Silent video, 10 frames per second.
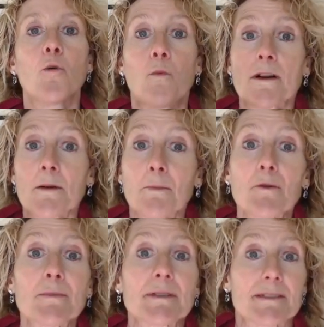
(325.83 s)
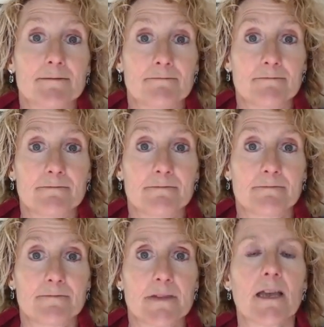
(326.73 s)
with a purpose.
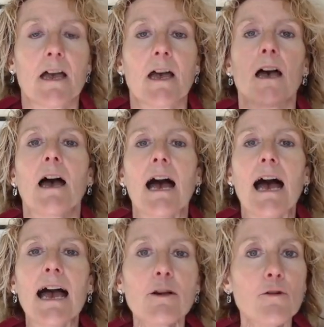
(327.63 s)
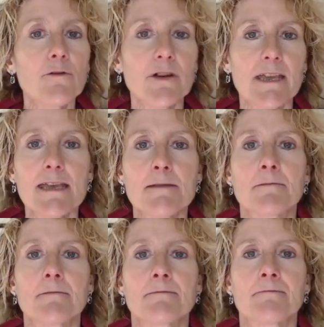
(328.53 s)
I
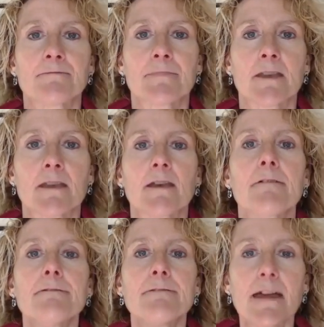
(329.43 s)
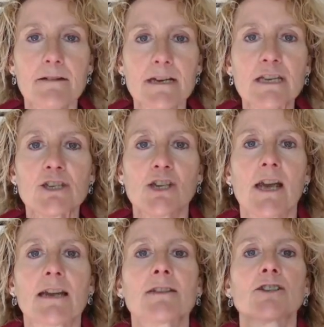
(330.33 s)
overcame very
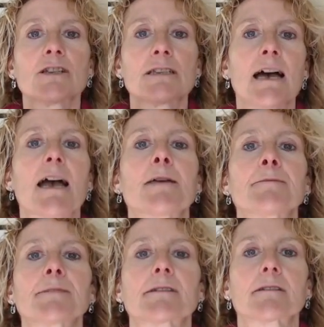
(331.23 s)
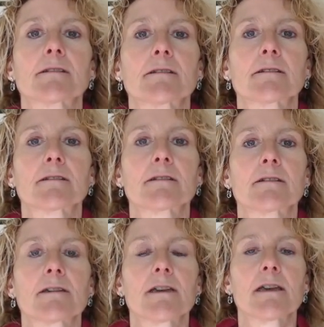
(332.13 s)
challenging times,
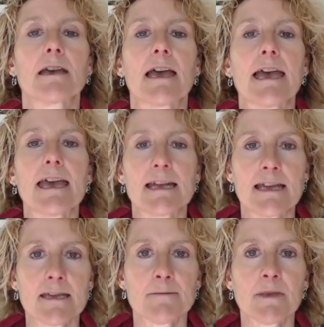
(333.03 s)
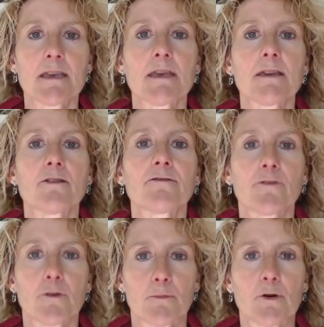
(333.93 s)
and I am here
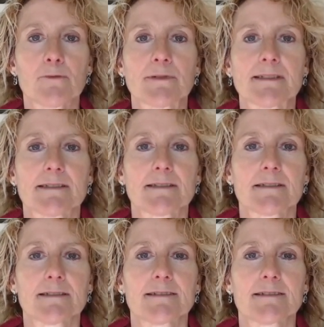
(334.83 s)
for a purpose.